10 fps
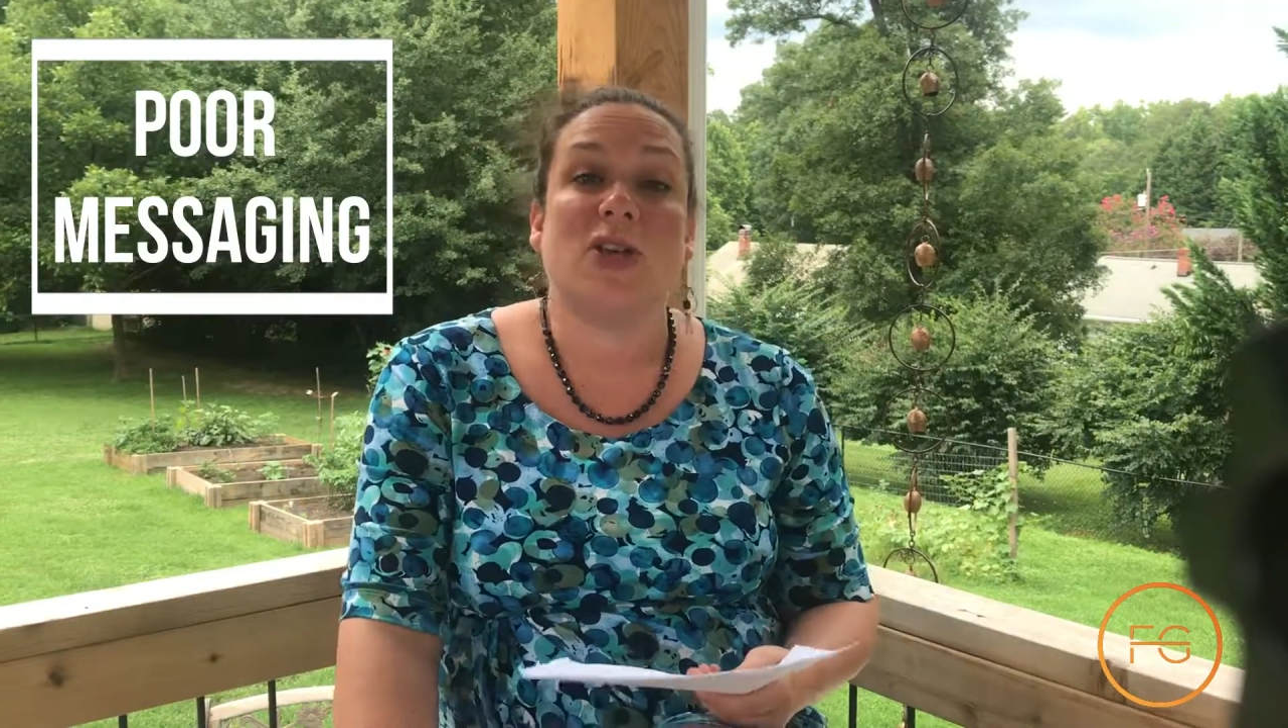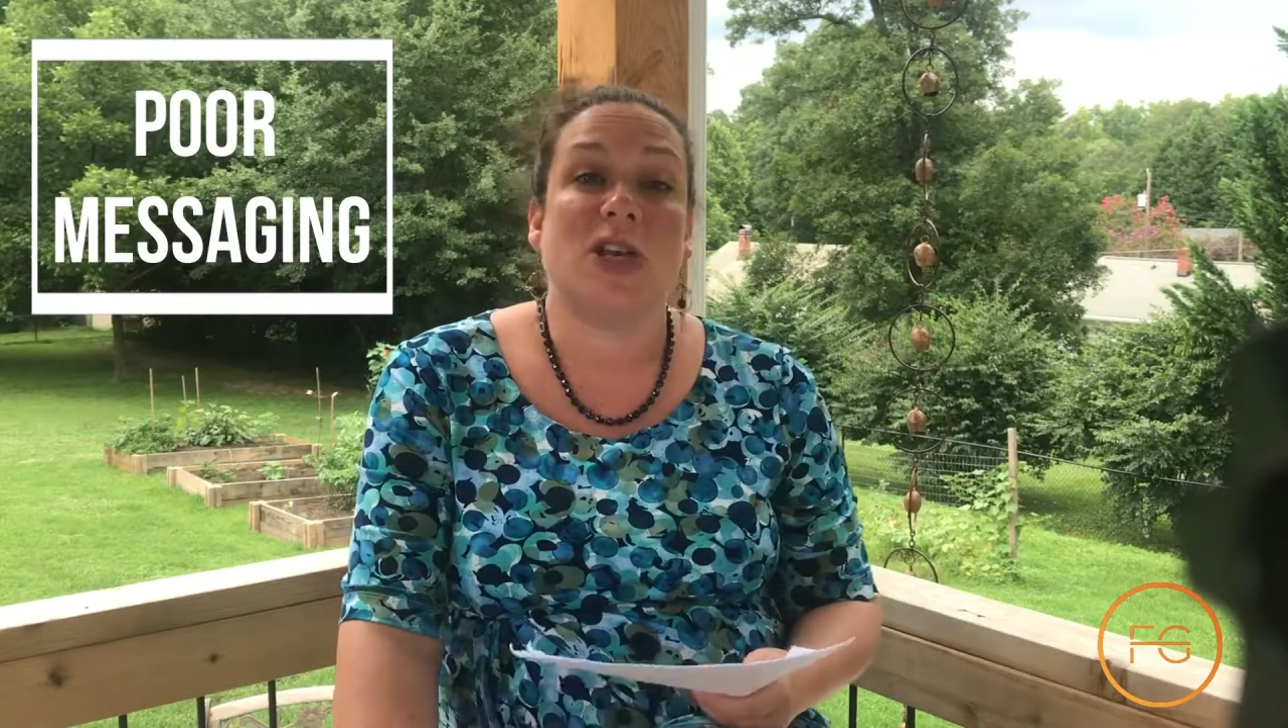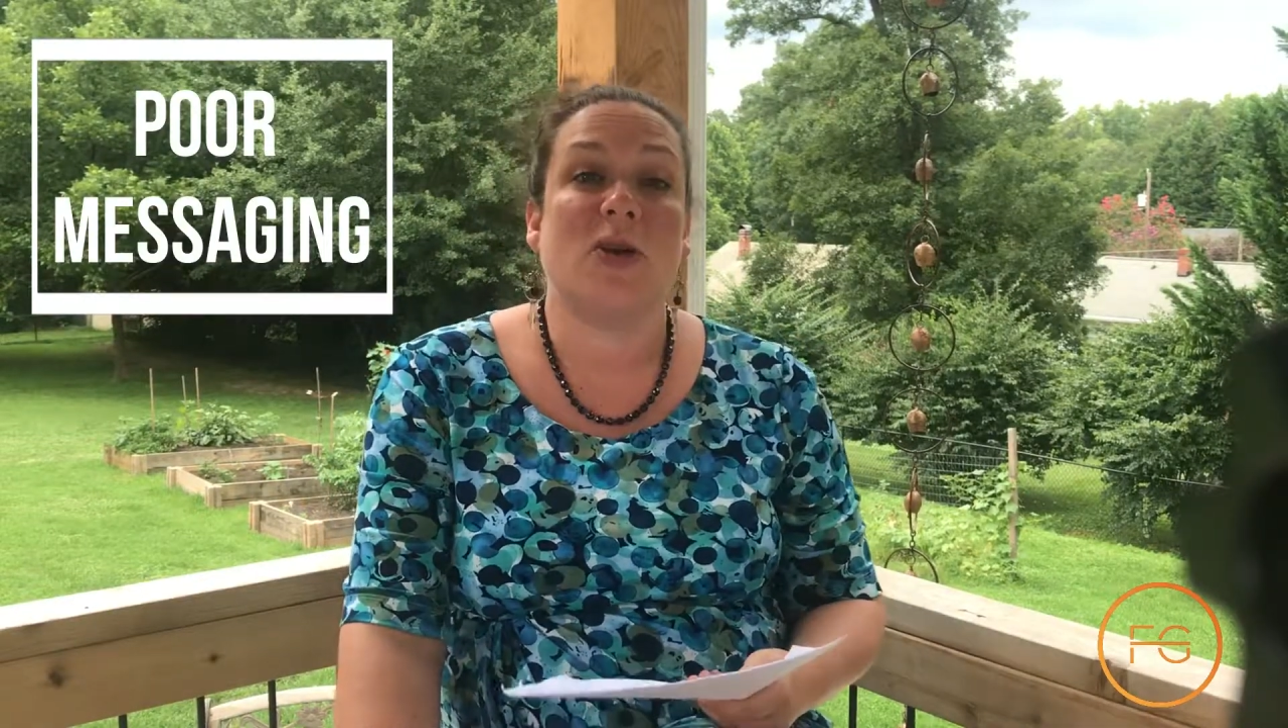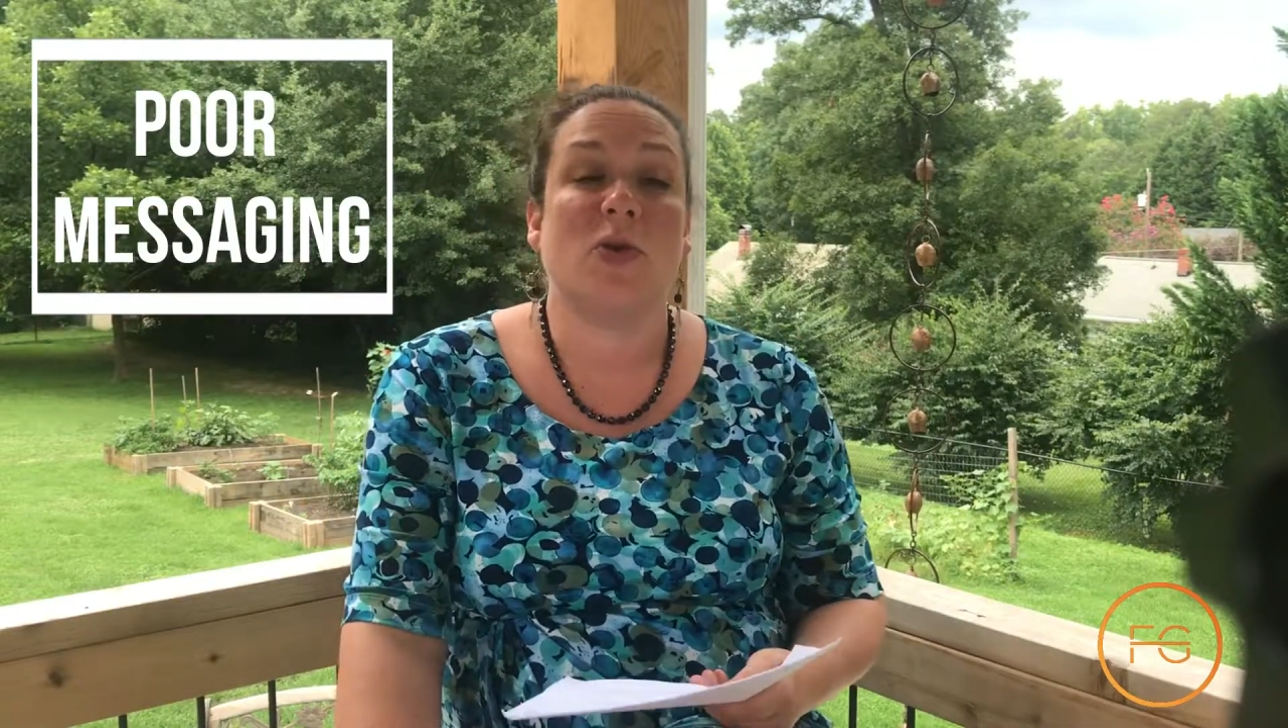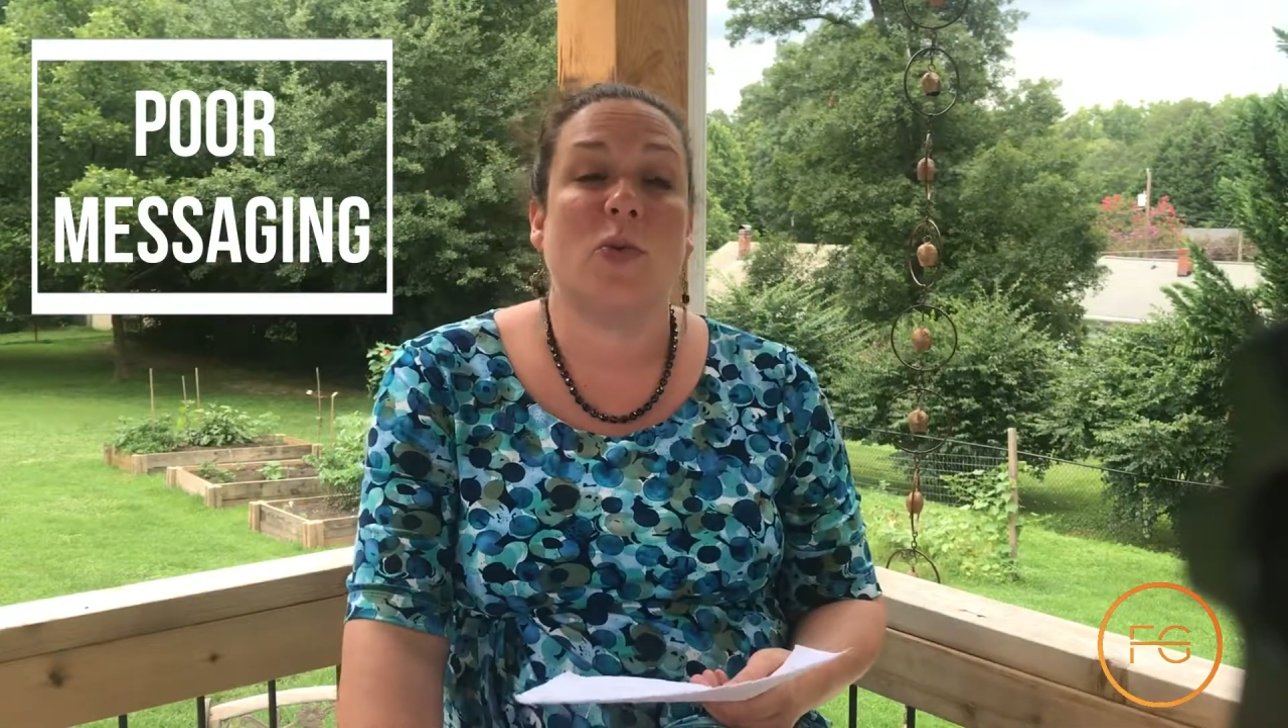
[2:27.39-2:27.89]

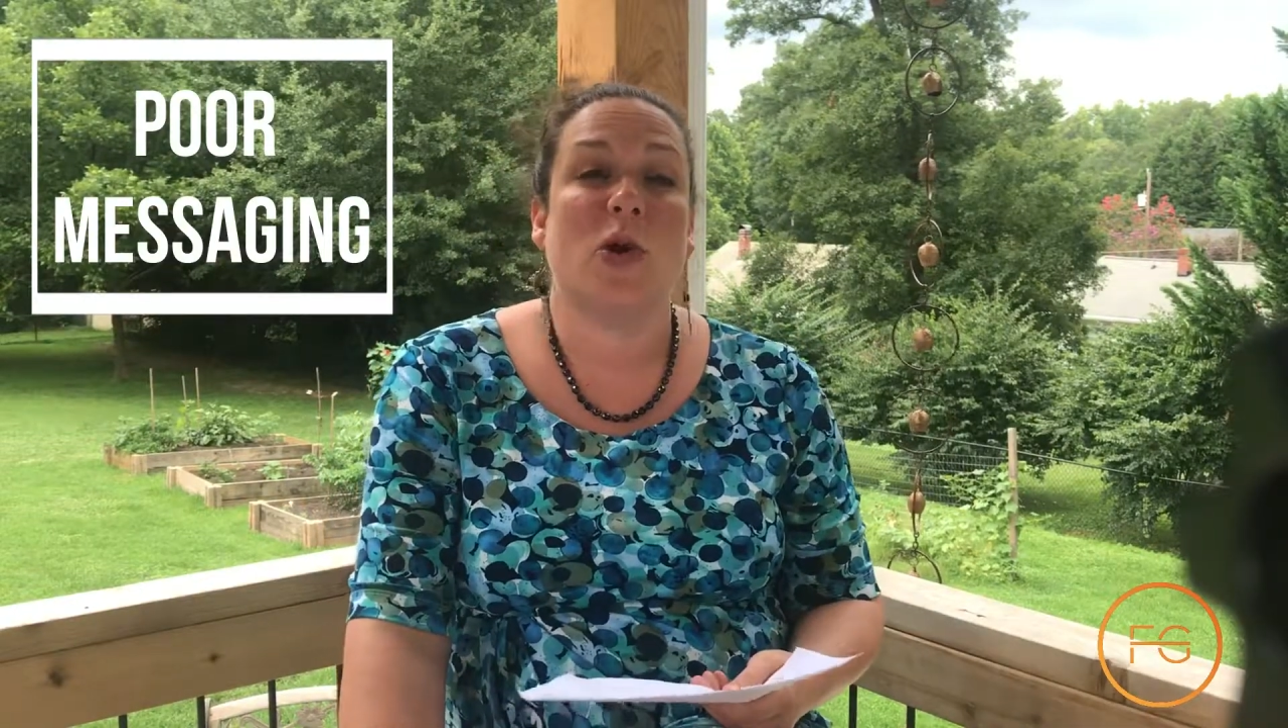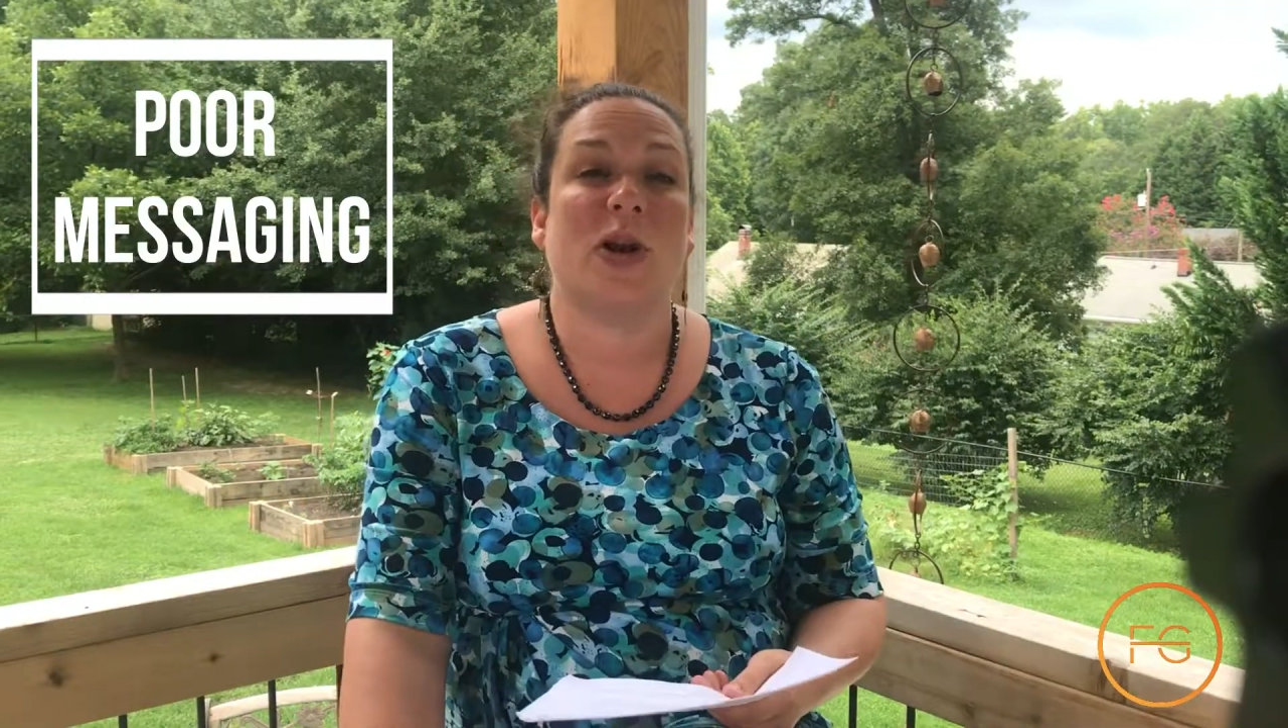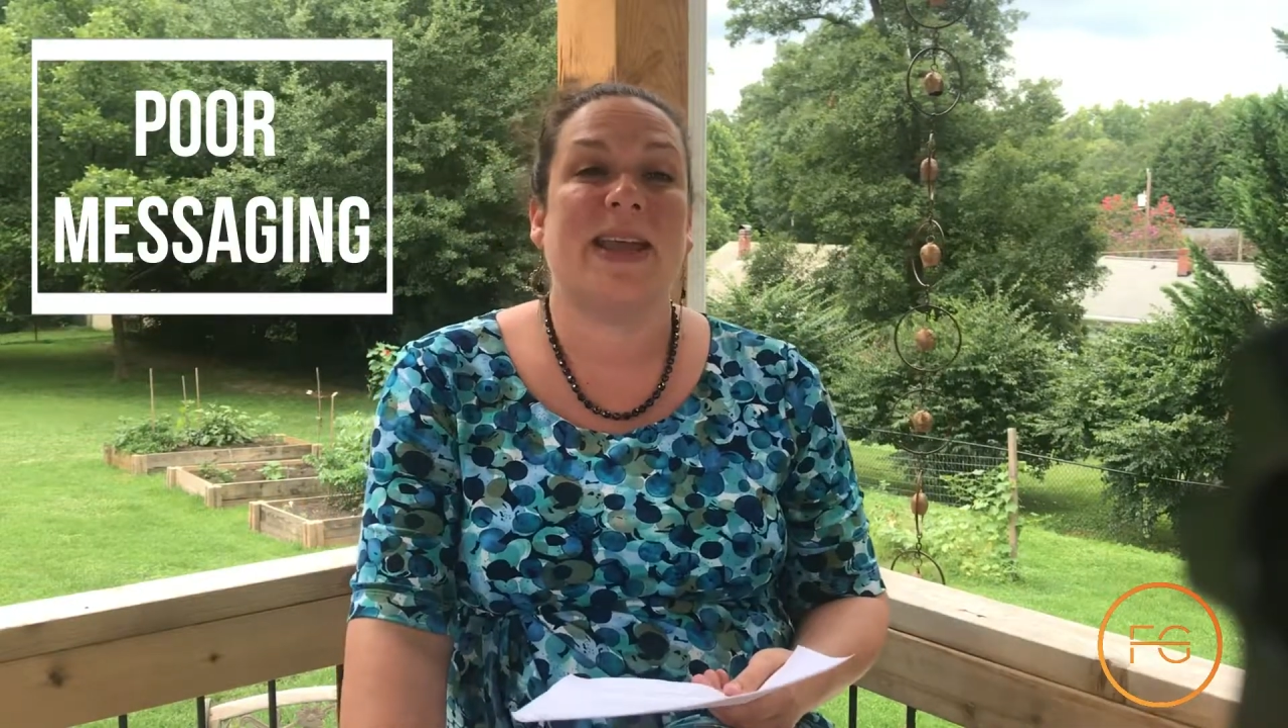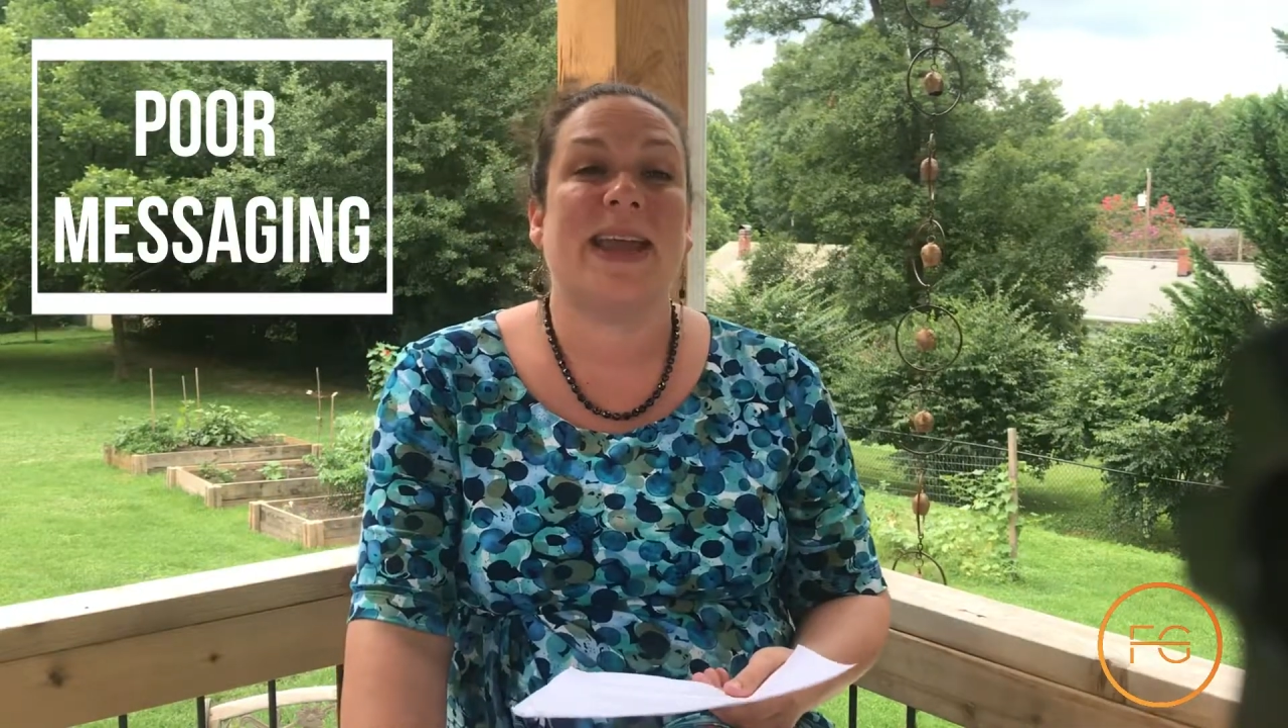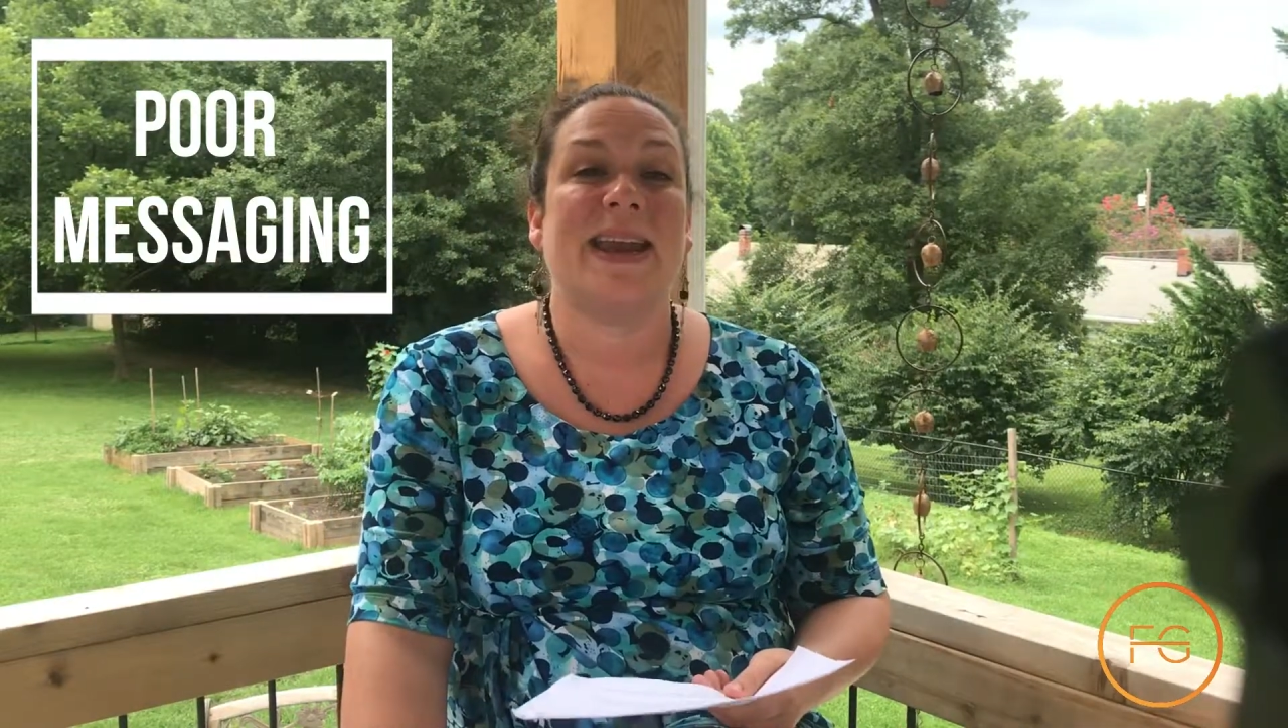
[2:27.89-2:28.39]
share the word
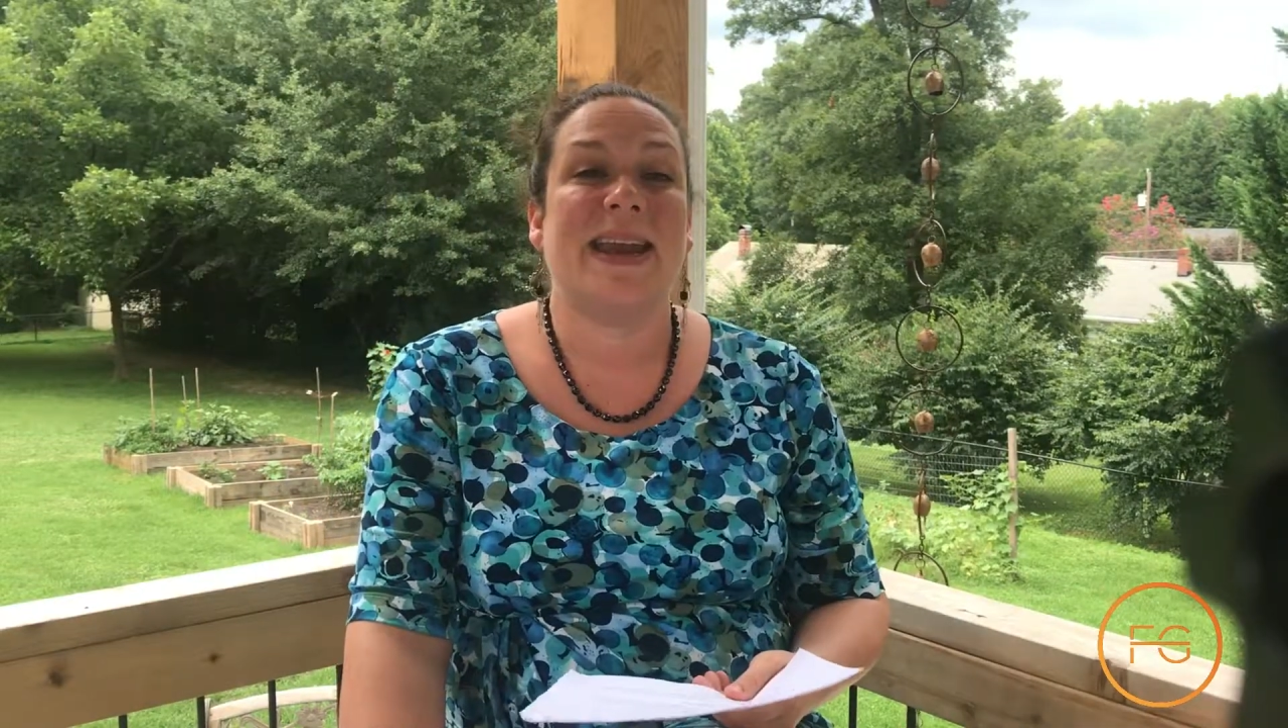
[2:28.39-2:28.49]
and get